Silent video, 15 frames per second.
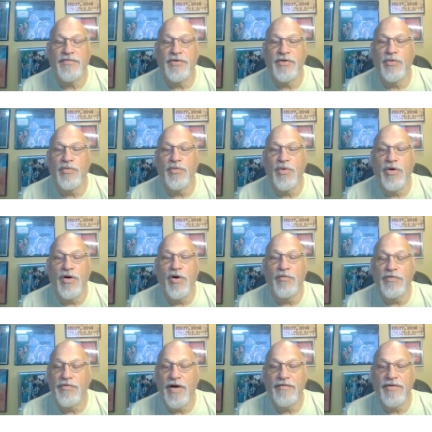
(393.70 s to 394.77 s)
for
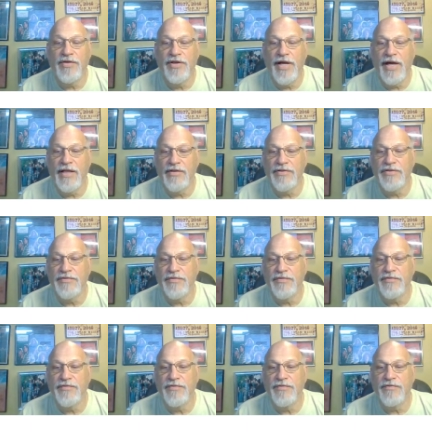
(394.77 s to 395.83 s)
over $500
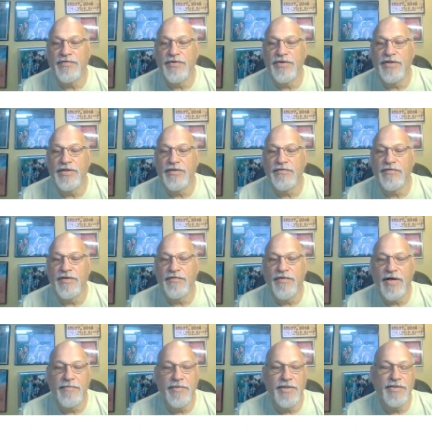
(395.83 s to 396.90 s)
for the
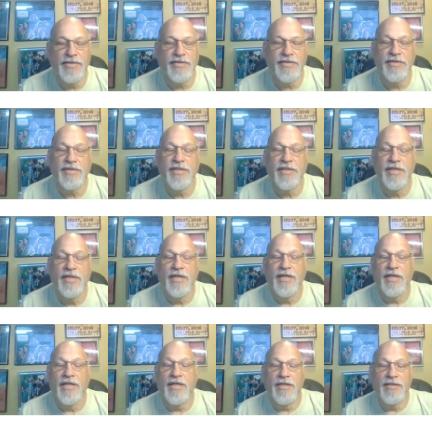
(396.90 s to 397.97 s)
5 pieces.
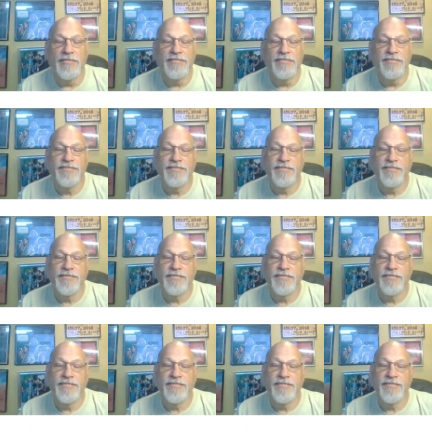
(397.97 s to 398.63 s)
Almost